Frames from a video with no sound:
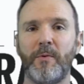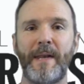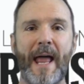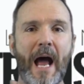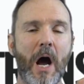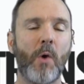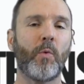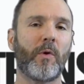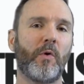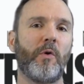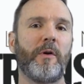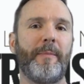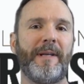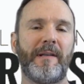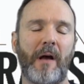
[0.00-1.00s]
now we're
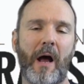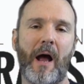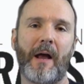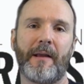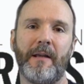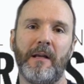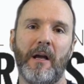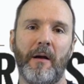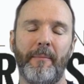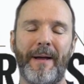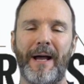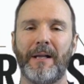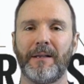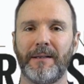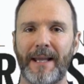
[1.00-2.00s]
going to be talking
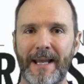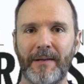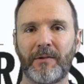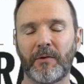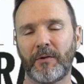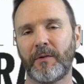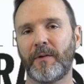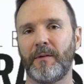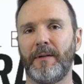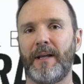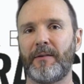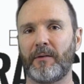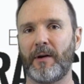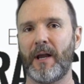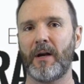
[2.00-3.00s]
about lasers,
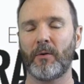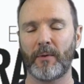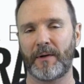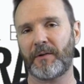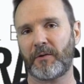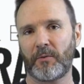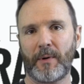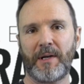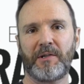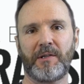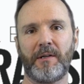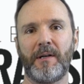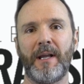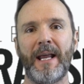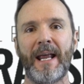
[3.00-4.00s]
laser hair
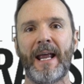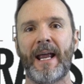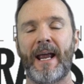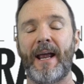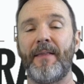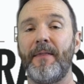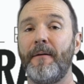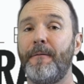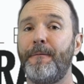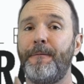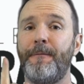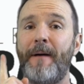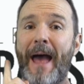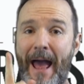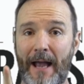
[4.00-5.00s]
restoration, and the
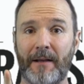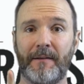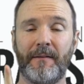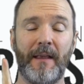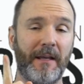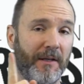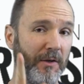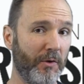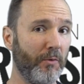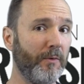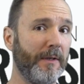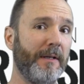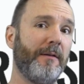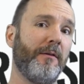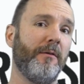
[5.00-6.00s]
facts that you
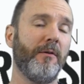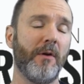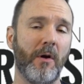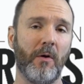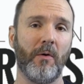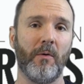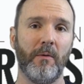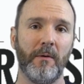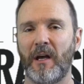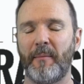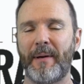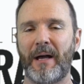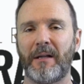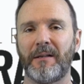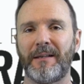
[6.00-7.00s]
need to know
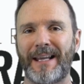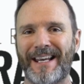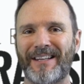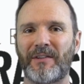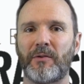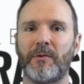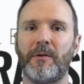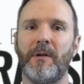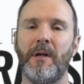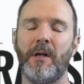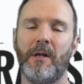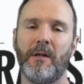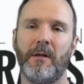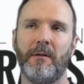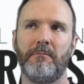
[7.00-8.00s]
about laser
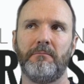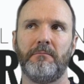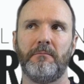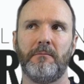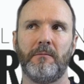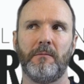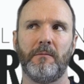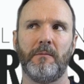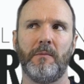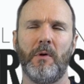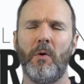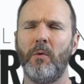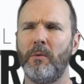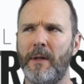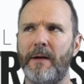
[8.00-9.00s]

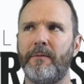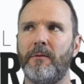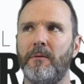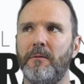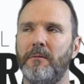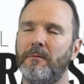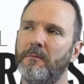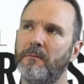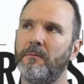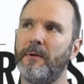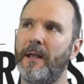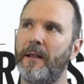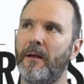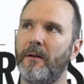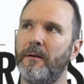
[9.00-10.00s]
low-level,
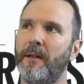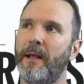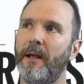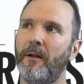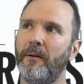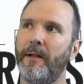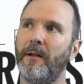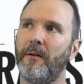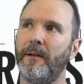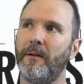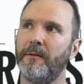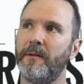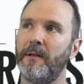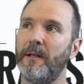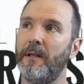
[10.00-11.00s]

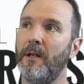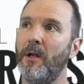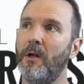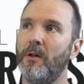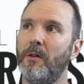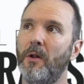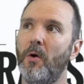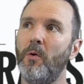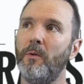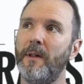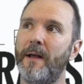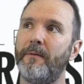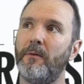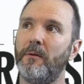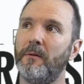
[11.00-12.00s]
LLLT,
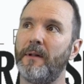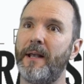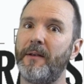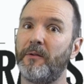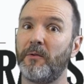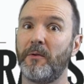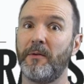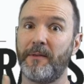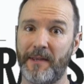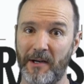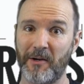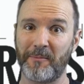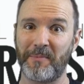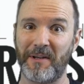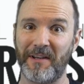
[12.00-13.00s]
low-level laser
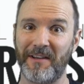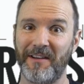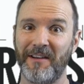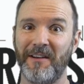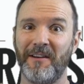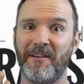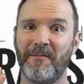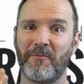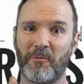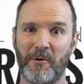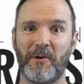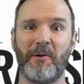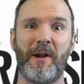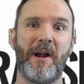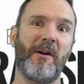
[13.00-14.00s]
therapy for
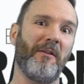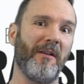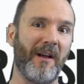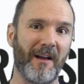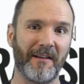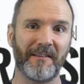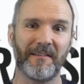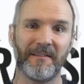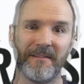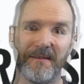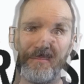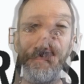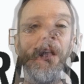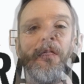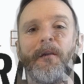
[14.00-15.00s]
your hair loss.
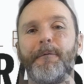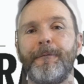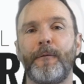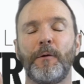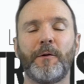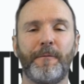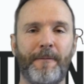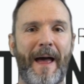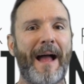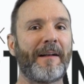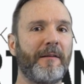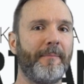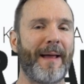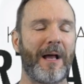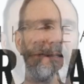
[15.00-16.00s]
The first
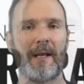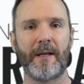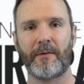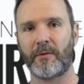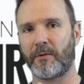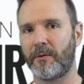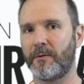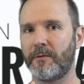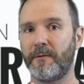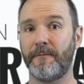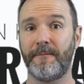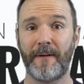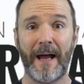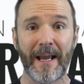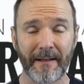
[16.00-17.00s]
fact about laser
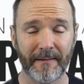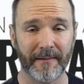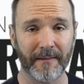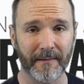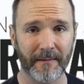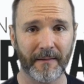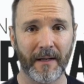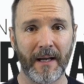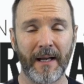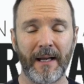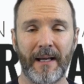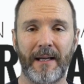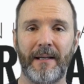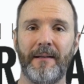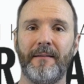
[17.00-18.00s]
devices
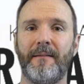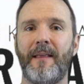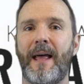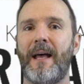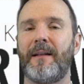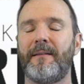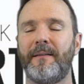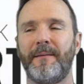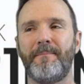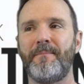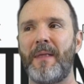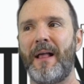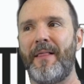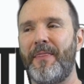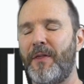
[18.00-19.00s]
is that
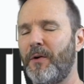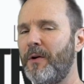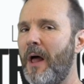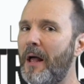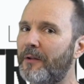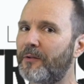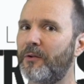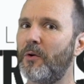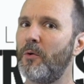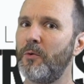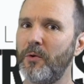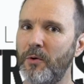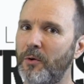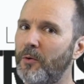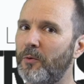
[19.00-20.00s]
they're not so
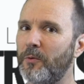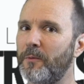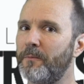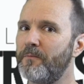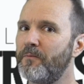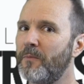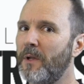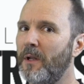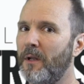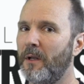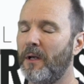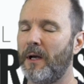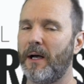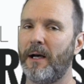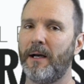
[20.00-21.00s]
new.
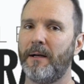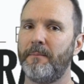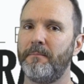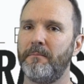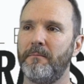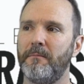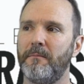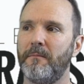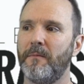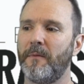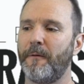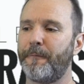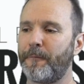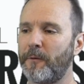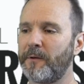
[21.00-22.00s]

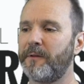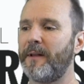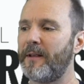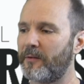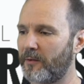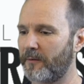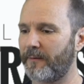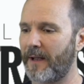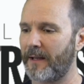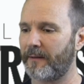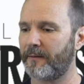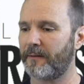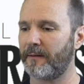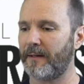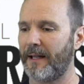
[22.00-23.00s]
The first laser
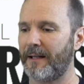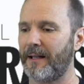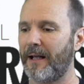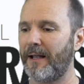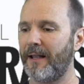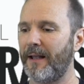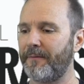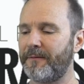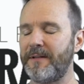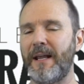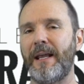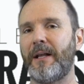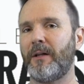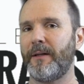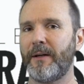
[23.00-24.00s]
device that got
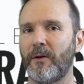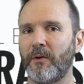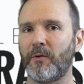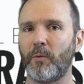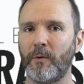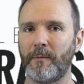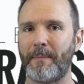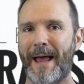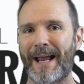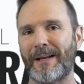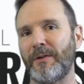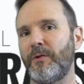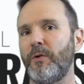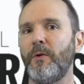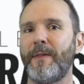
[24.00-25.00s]
FDA clearance was back
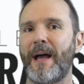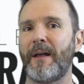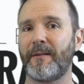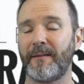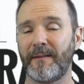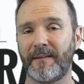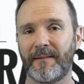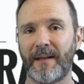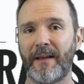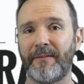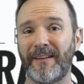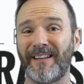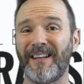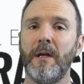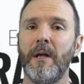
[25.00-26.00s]
in
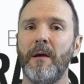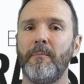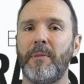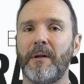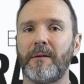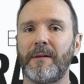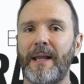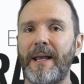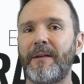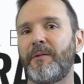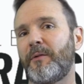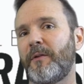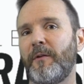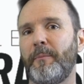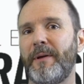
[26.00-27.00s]
2007, but
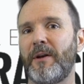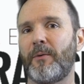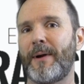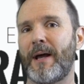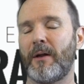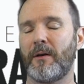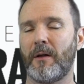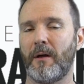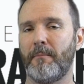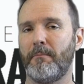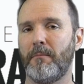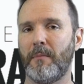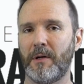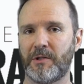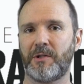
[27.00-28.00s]
lasers have been around a
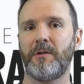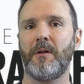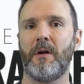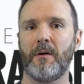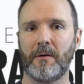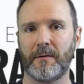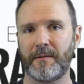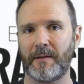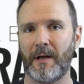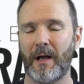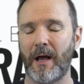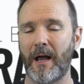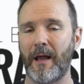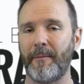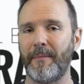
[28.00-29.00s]
much longer
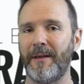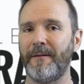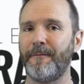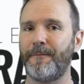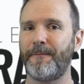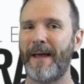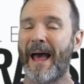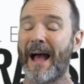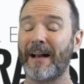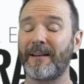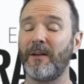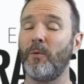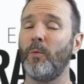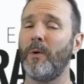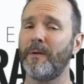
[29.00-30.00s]
time. In
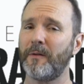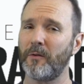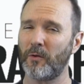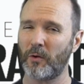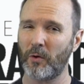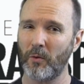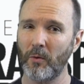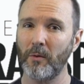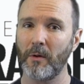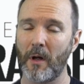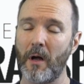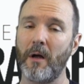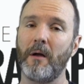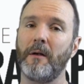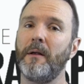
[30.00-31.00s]
fact, it wasn't too
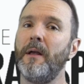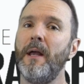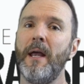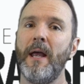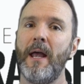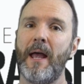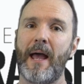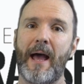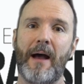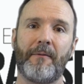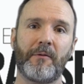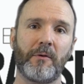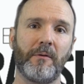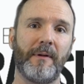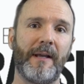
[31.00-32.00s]
long
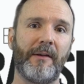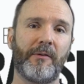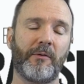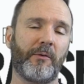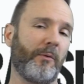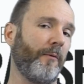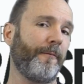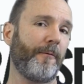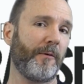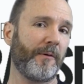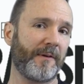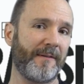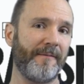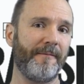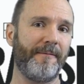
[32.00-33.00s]
after lasers were
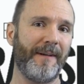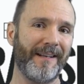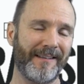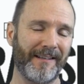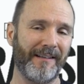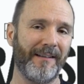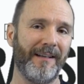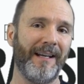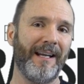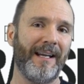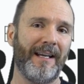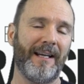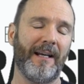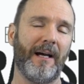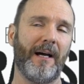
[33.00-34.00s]
first invented
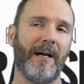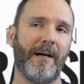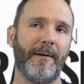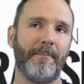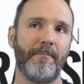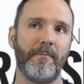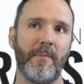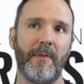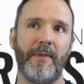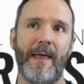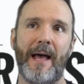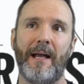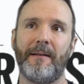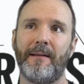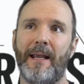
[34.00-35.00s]

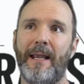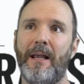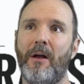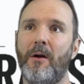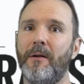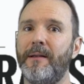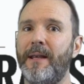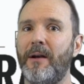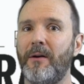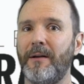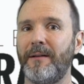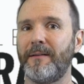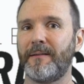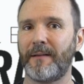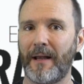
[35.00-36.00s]
that a
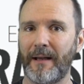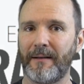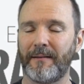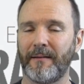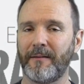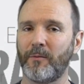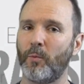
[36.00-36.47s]
Hungarian scientist